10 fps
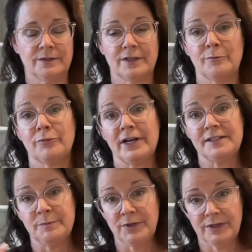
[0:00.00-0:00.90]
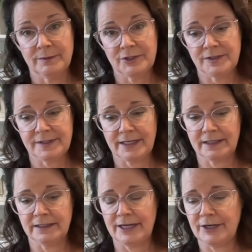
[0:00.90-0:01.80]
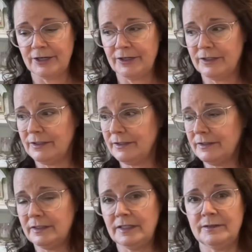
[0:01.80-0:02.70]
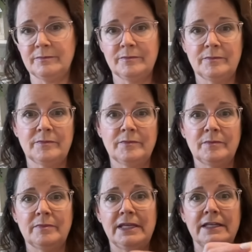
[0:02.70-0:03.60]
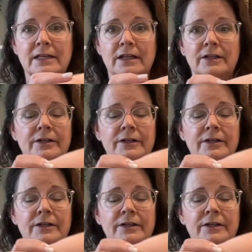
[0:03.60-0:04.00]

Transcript: So I have Bryce Beauty, which is like a lighter pinky color,